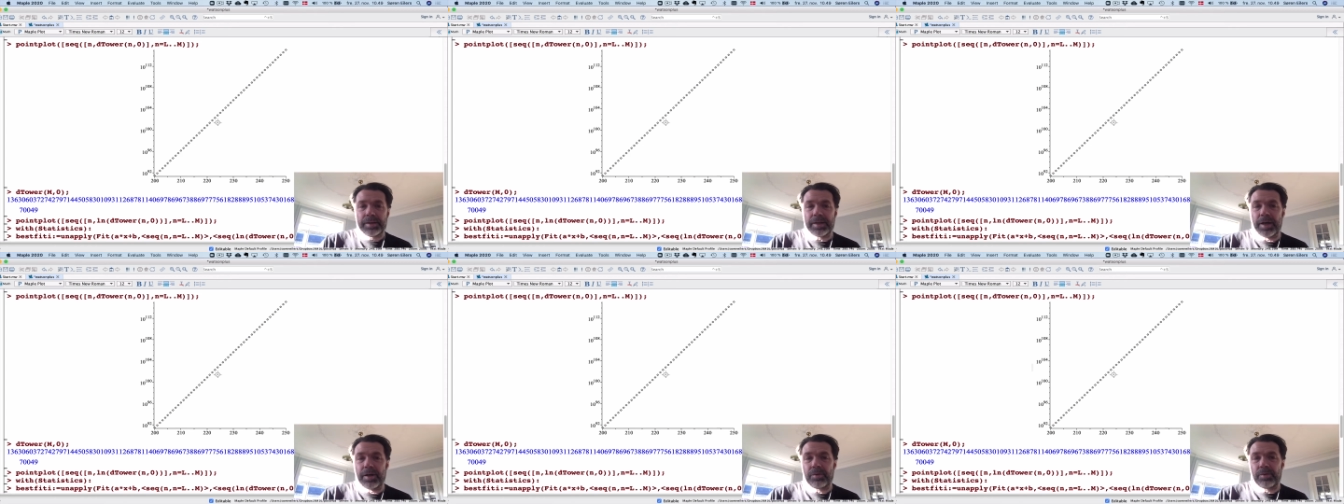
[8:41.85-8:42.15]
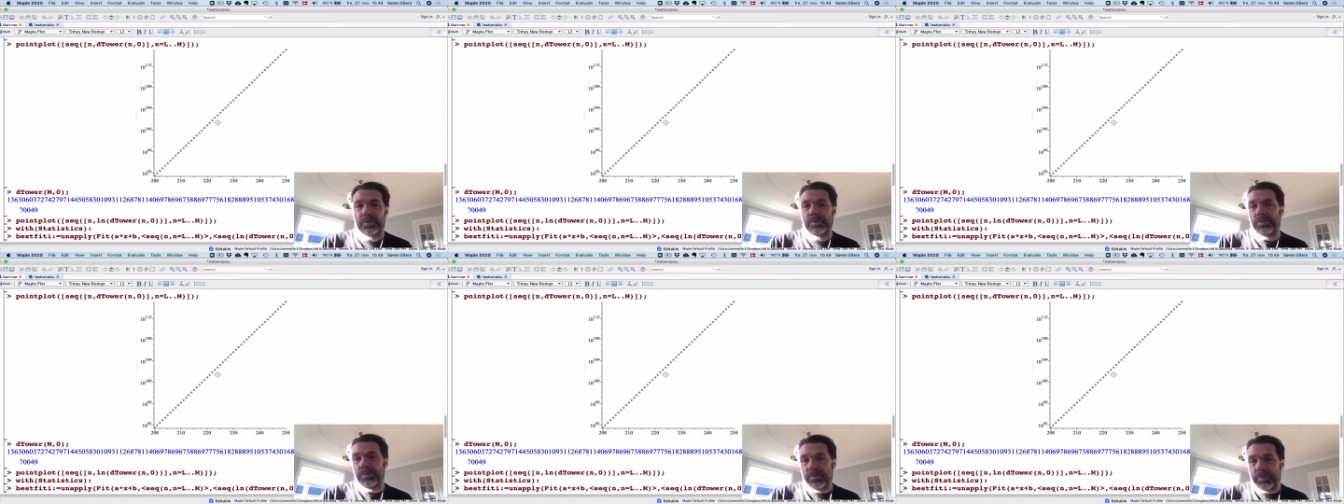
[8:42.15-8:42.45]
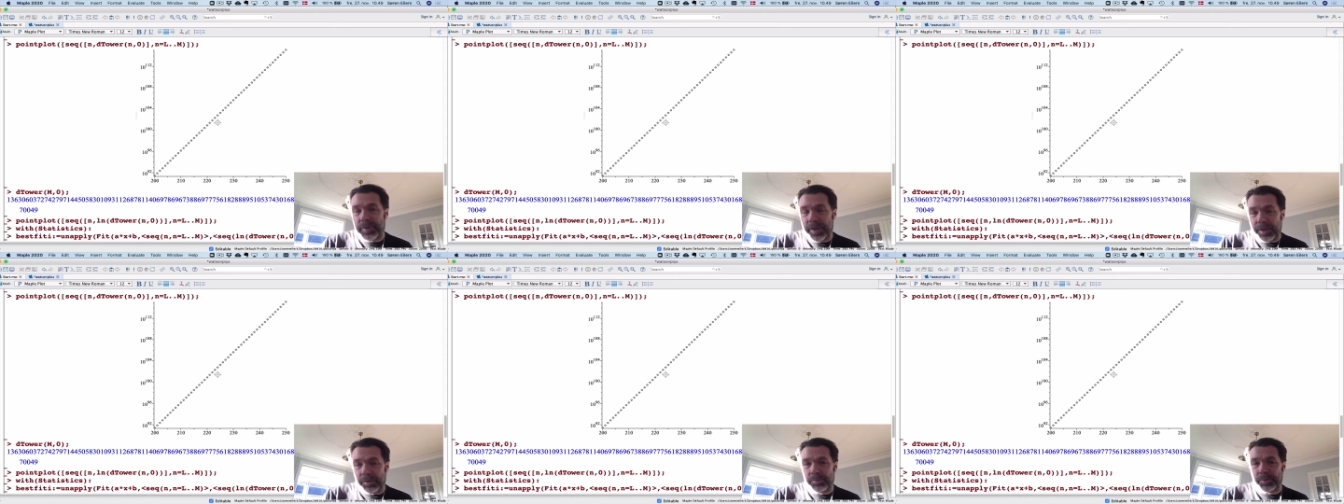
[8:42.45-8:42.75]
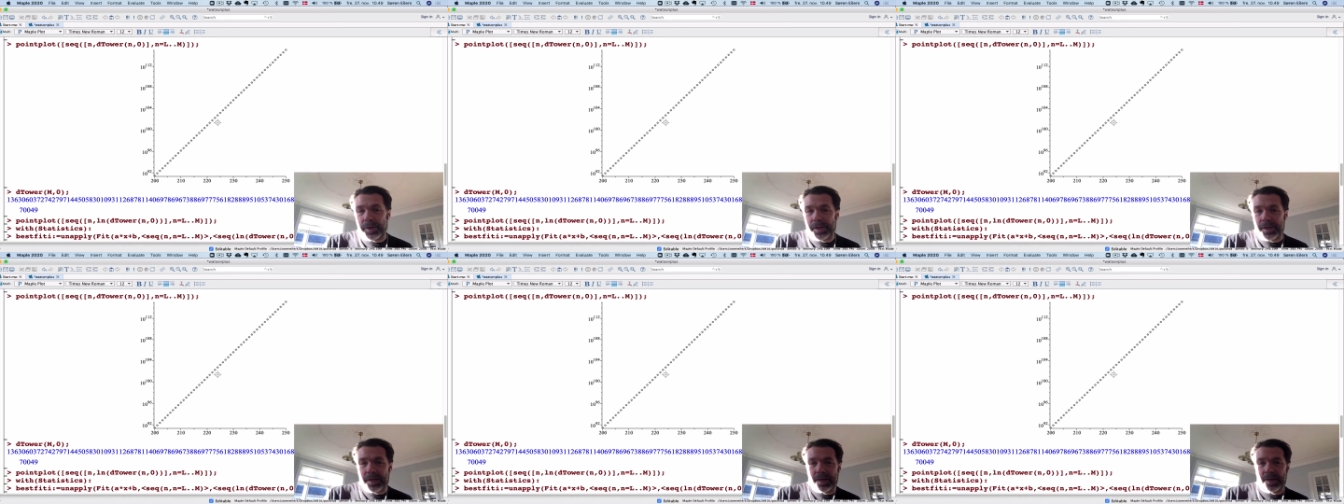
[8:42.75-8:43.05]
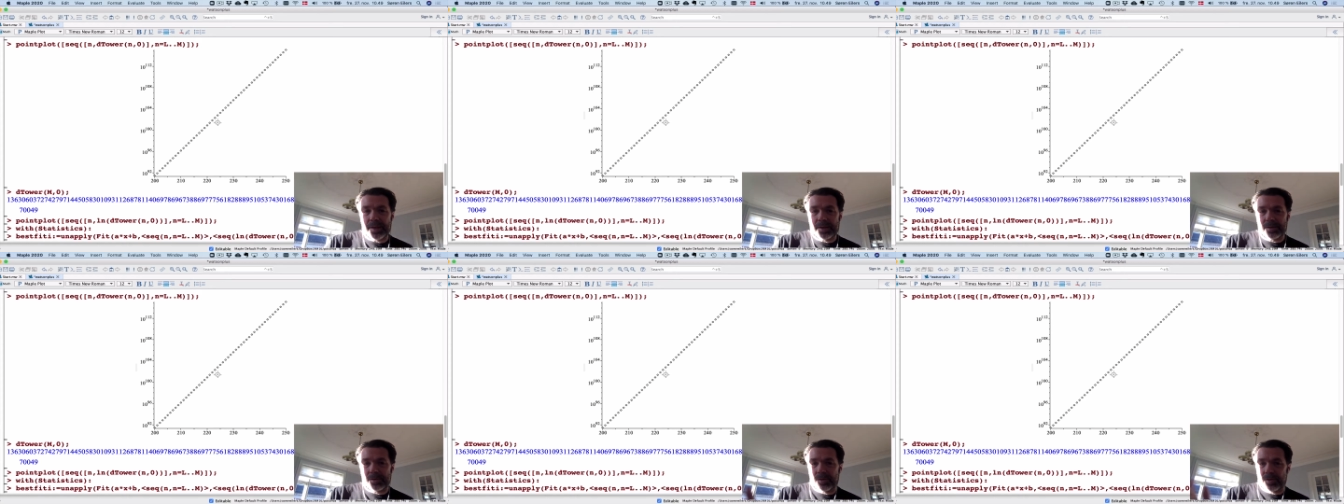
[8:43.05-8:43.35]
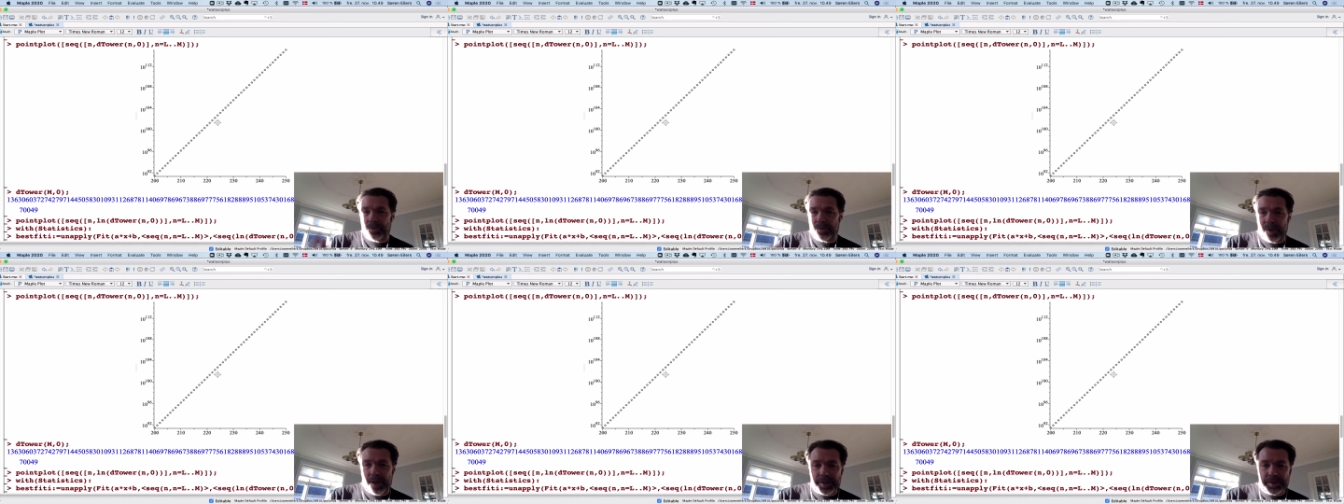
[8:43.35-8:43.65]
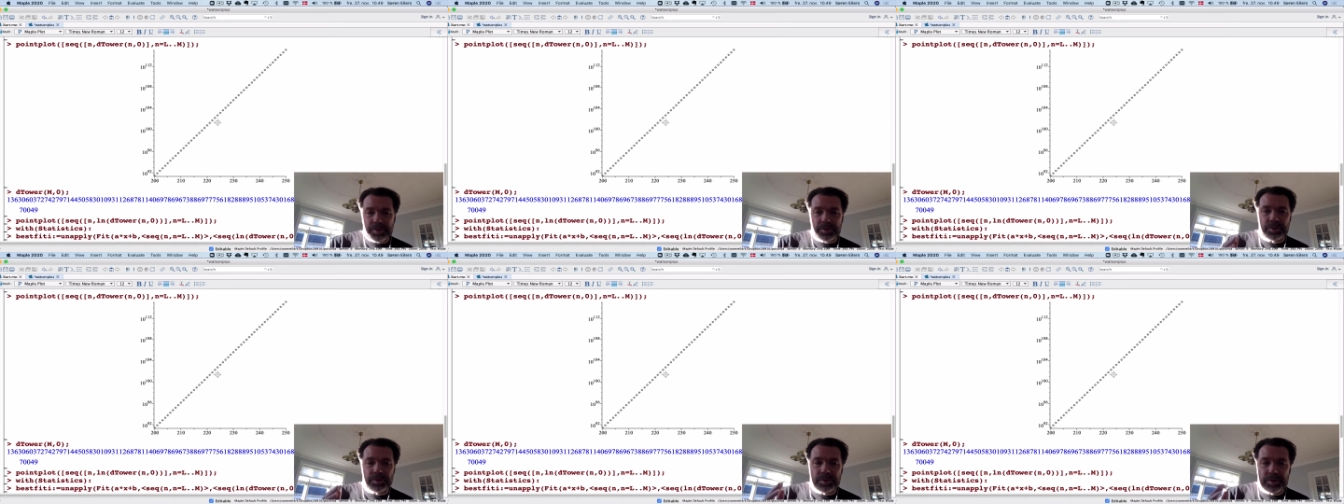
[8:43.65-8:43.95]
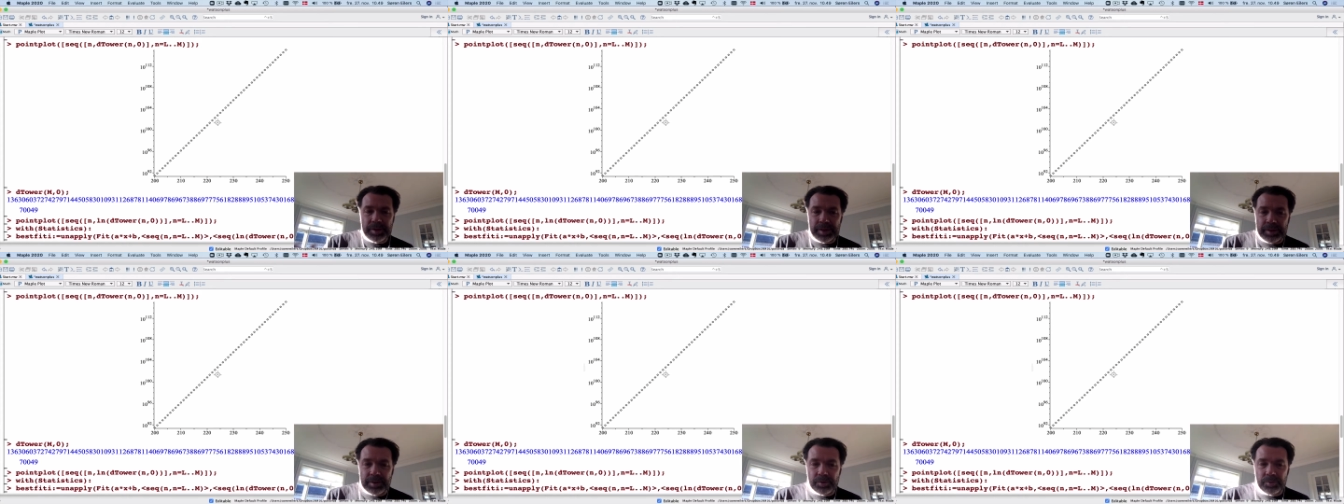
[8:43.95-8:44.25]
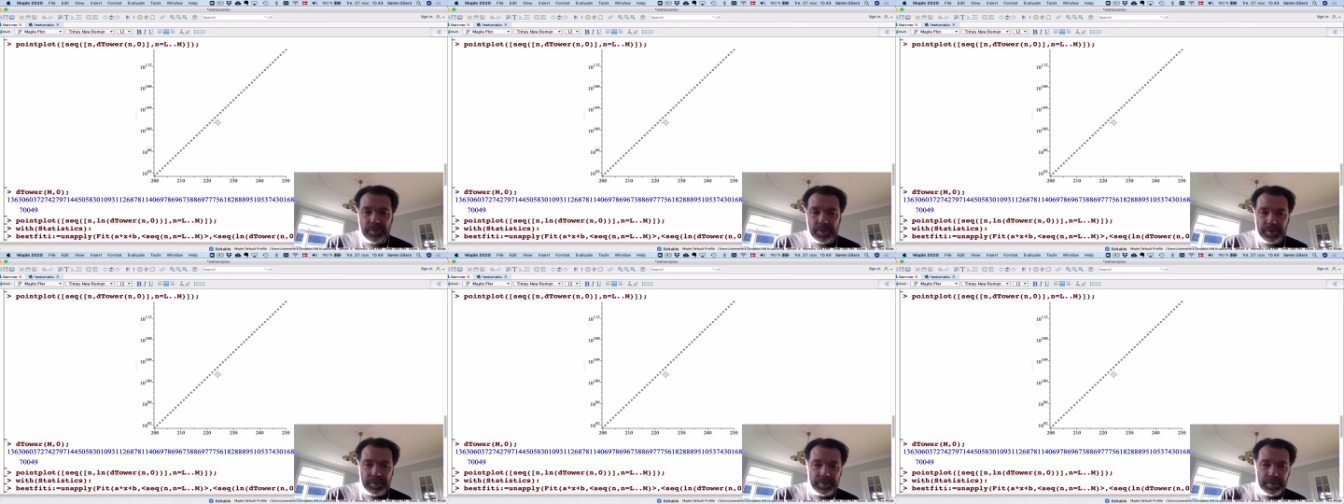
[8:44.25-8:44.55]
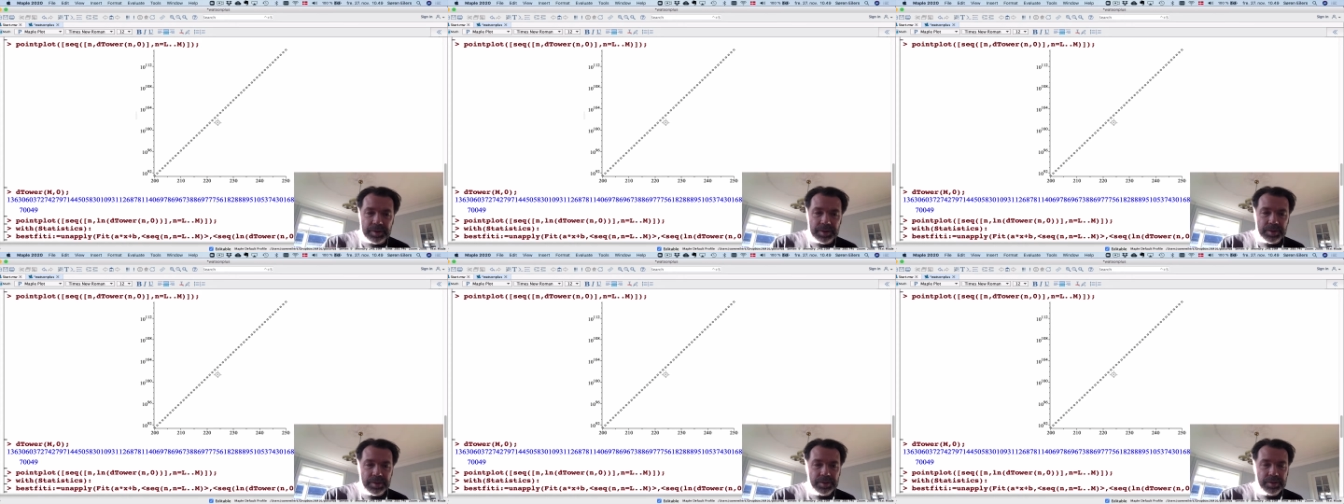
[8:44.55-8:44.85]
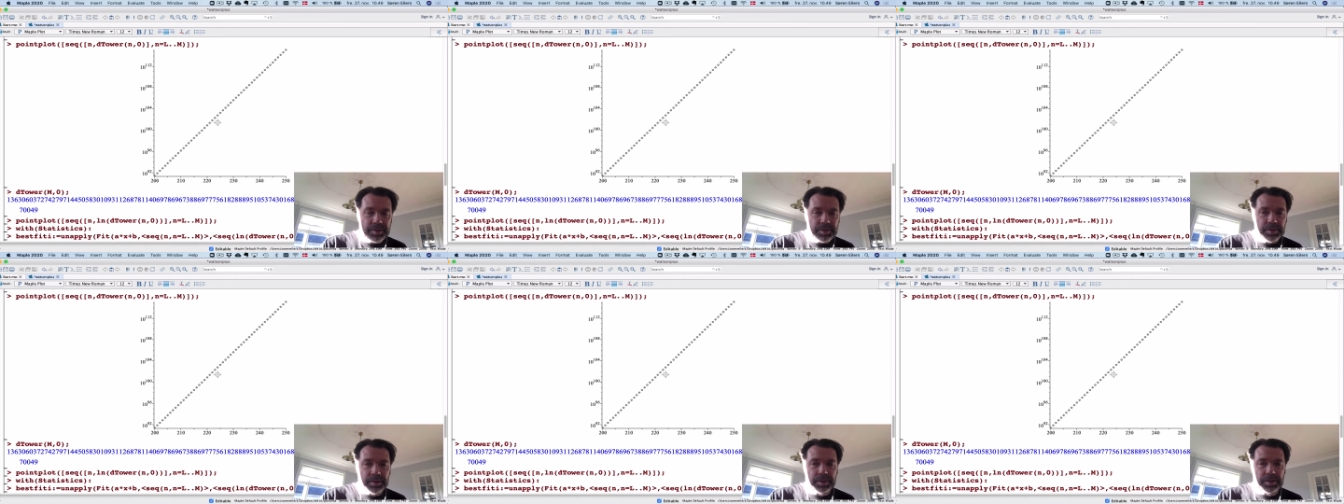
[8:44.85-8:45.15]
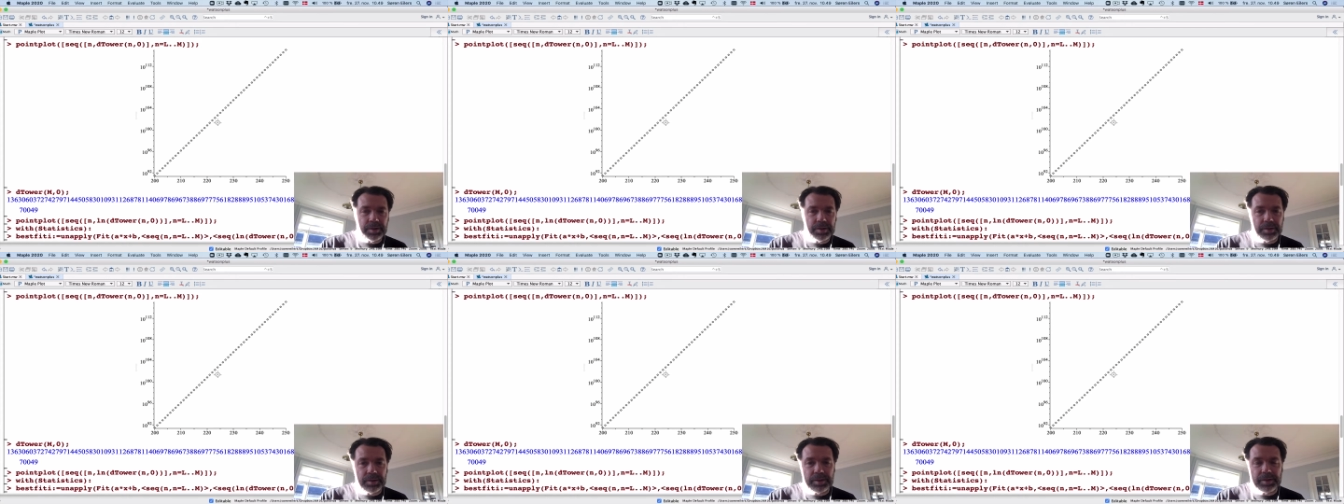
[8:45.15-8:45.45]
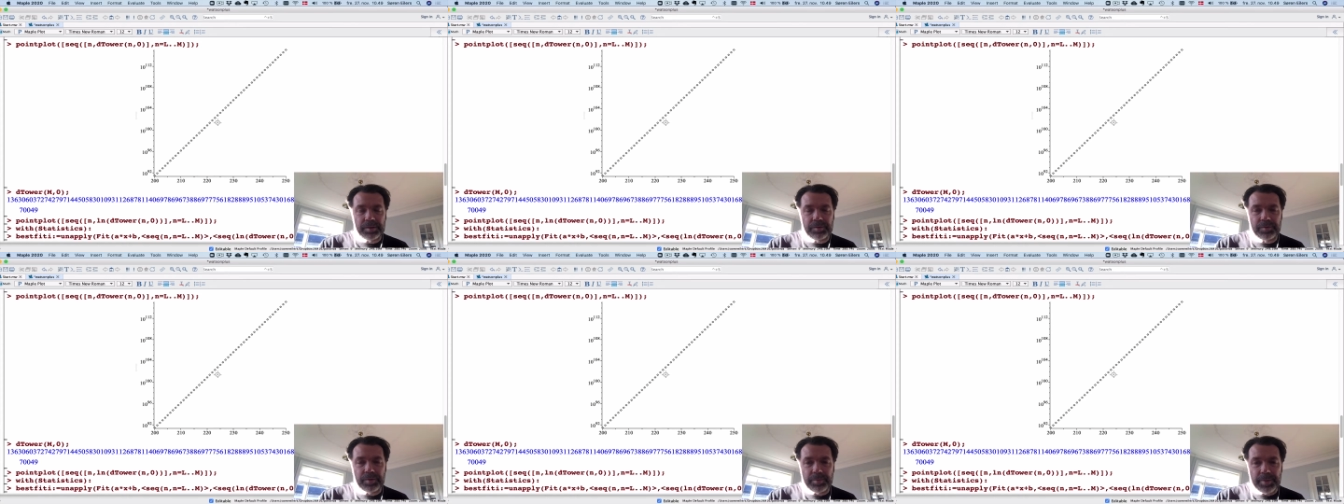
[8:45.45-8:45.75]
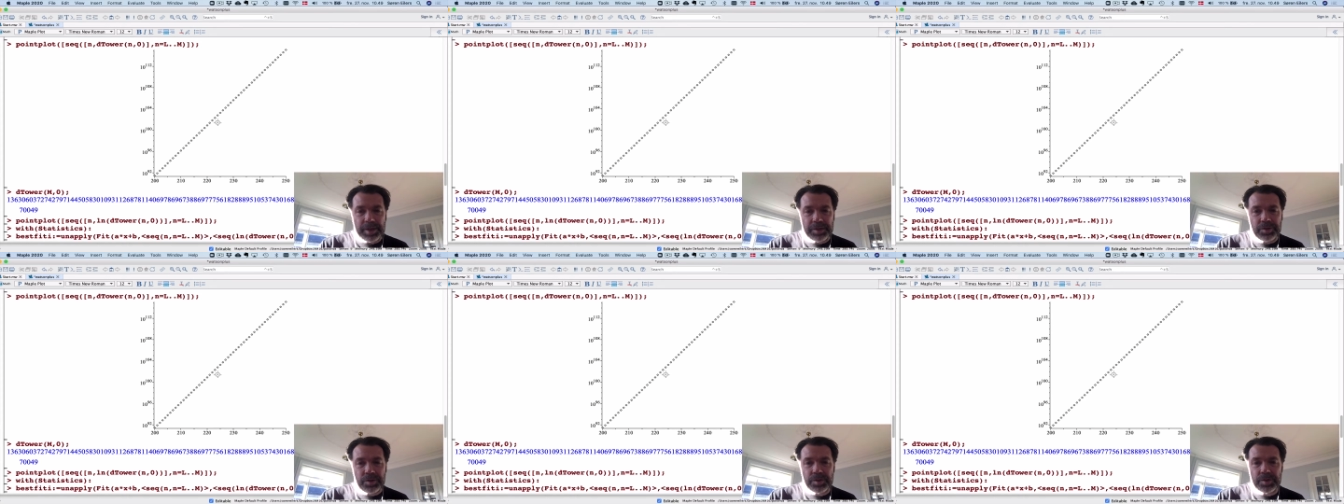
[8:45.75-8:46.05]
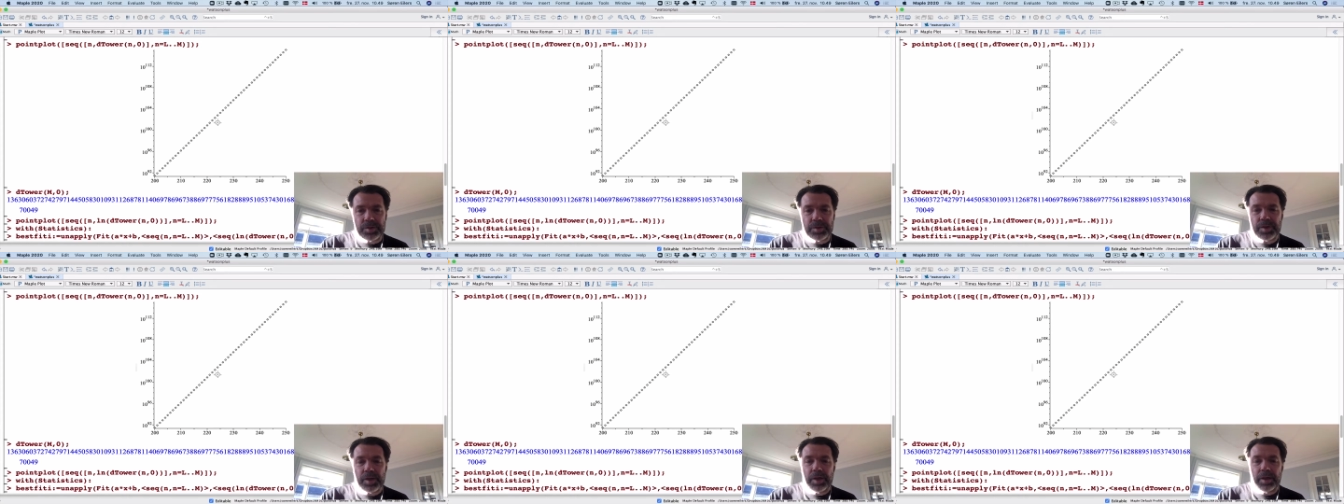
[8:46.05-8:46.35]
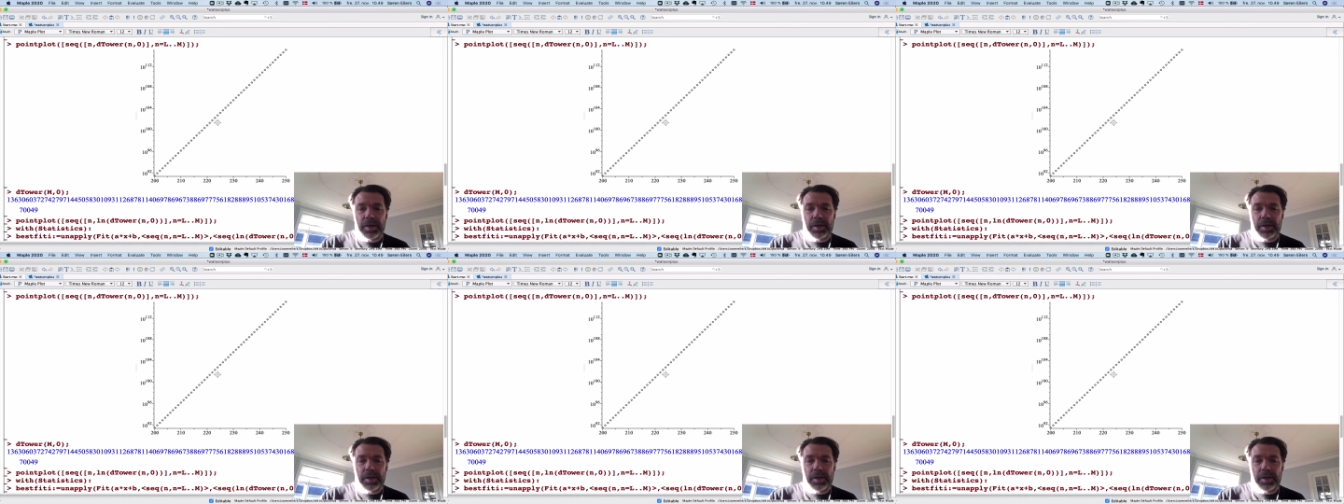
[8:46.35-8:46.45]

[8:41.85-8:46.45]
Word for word: Now, then when I try to deal with these uh, informations,